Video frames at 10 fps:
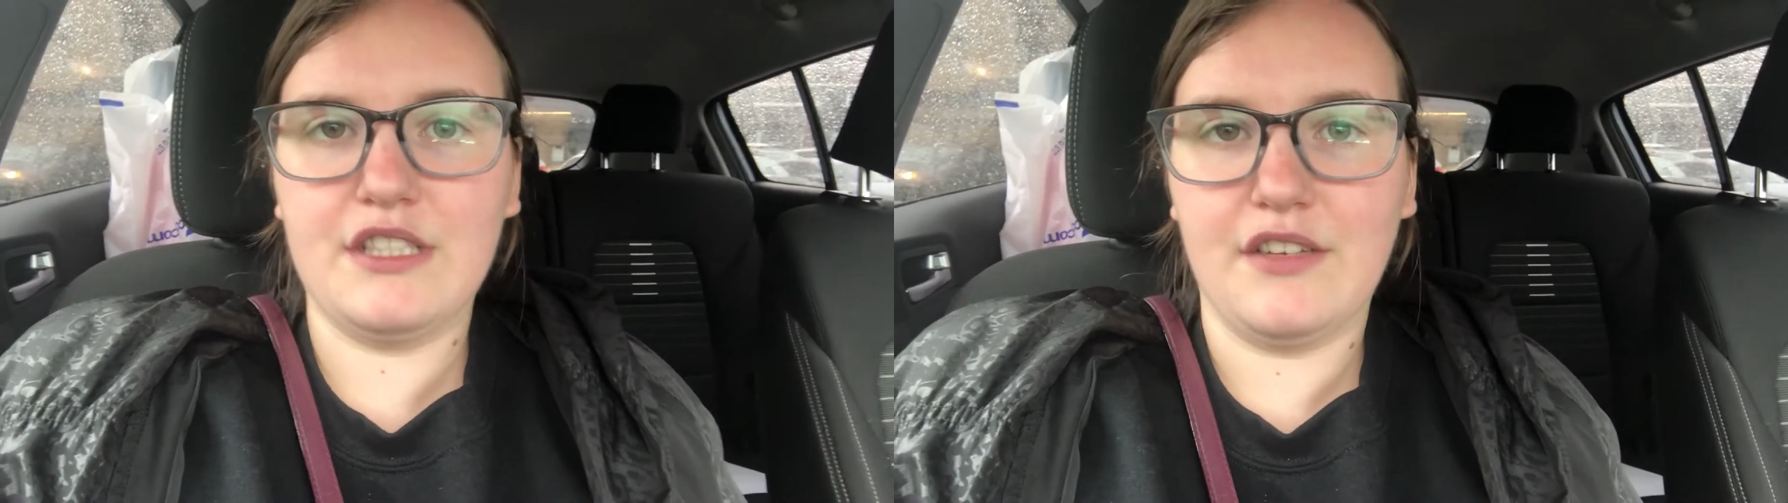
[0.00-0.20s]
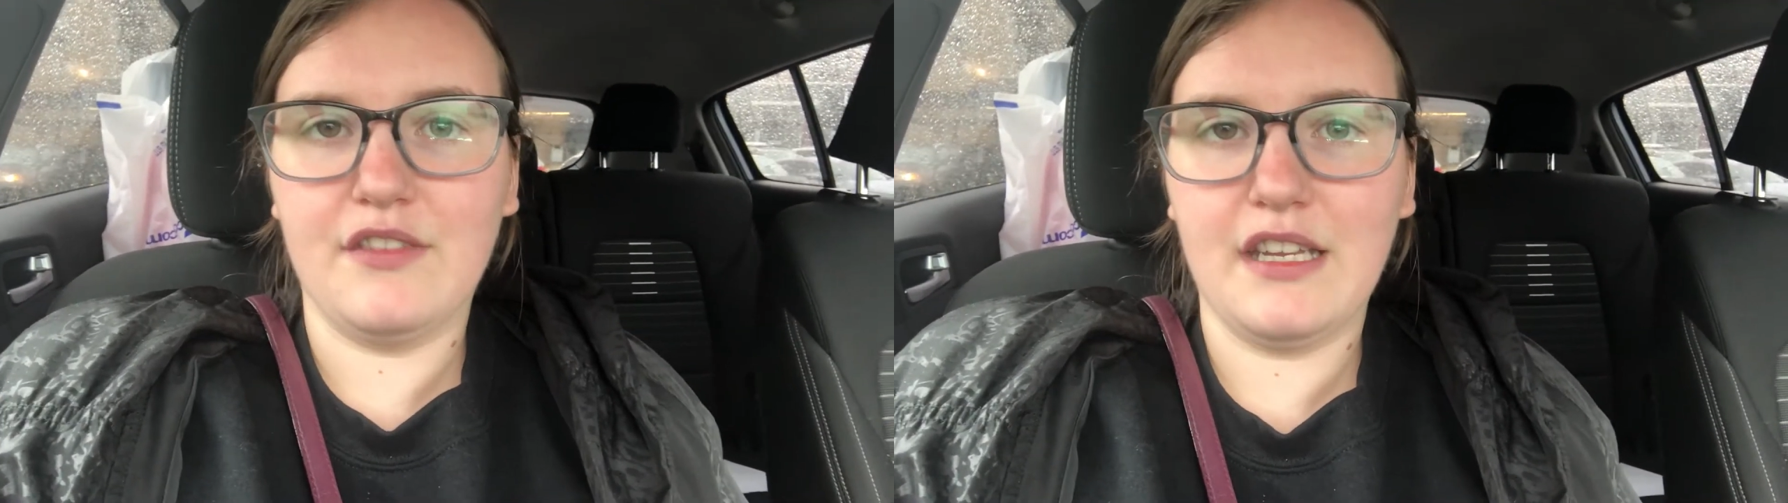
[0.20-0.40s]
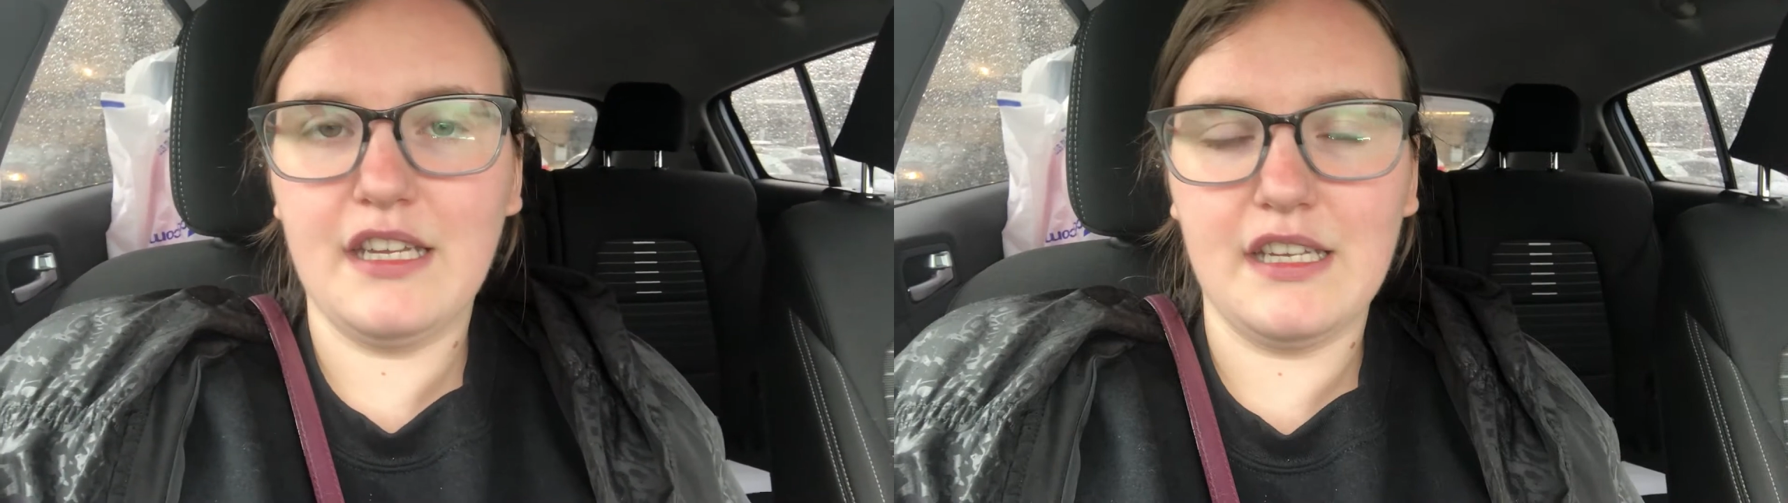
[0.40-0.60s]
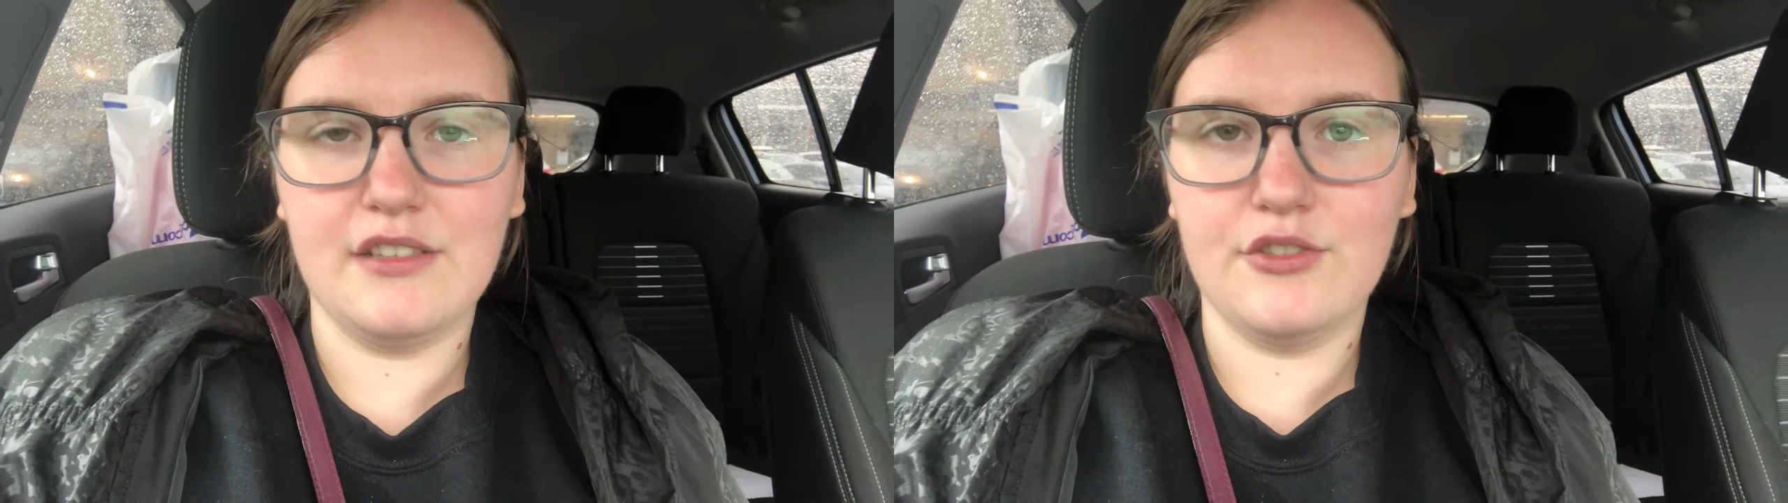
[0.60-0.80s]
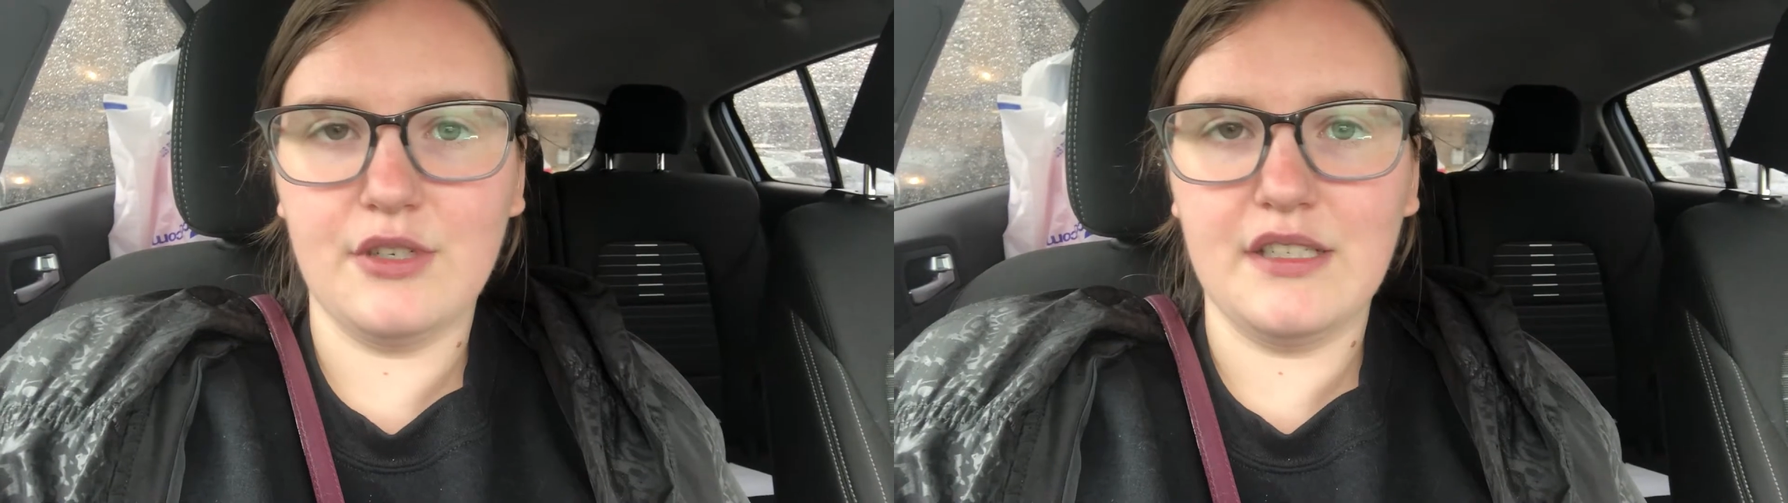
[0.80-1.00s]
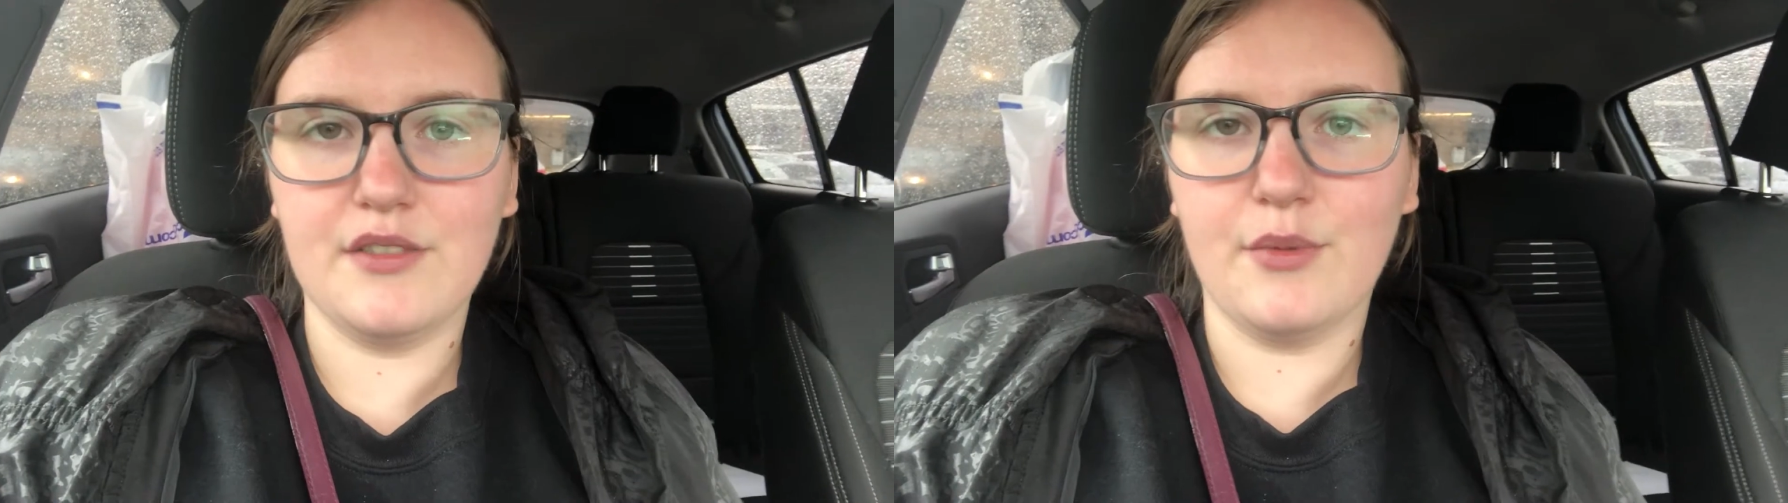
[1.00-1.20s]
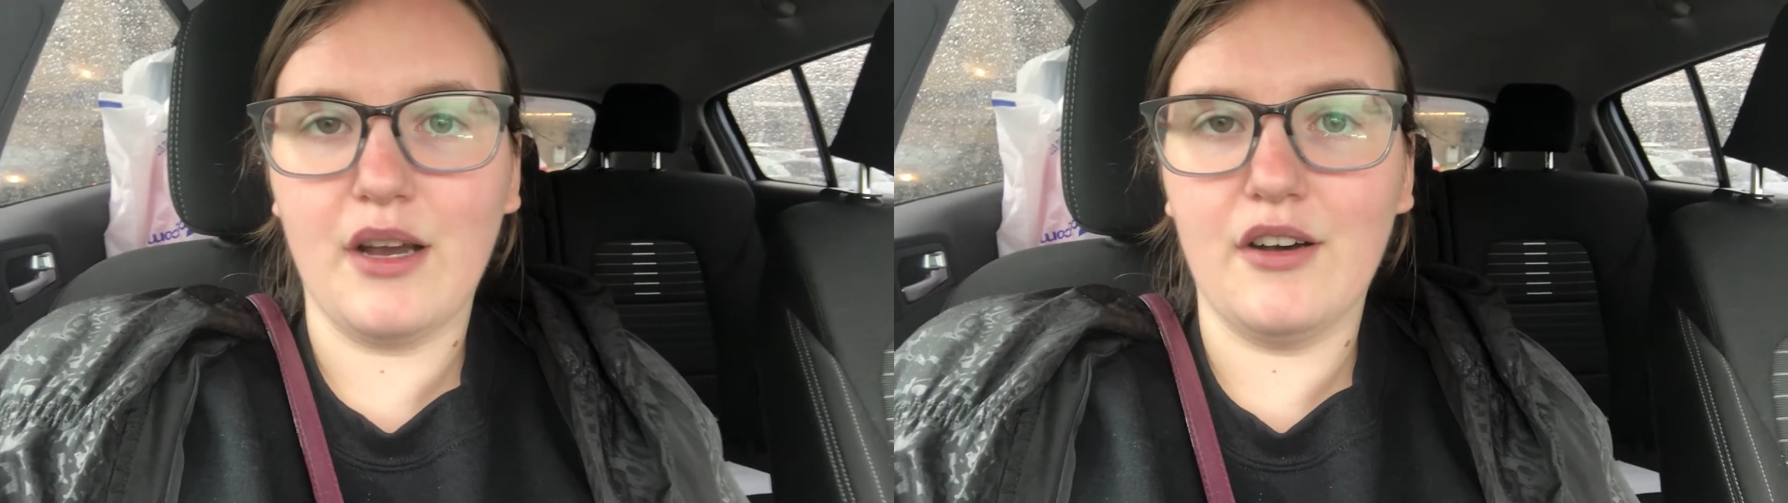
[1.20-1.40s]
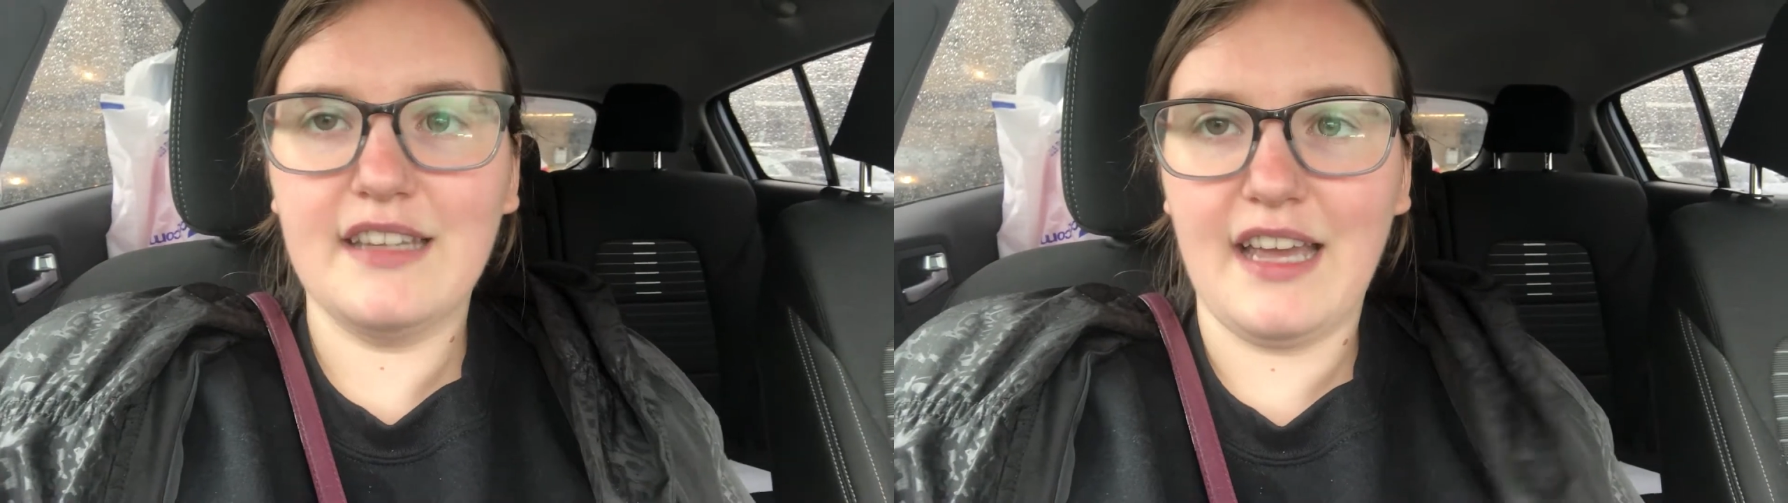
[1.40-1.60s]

stuff that he enjoyed as well.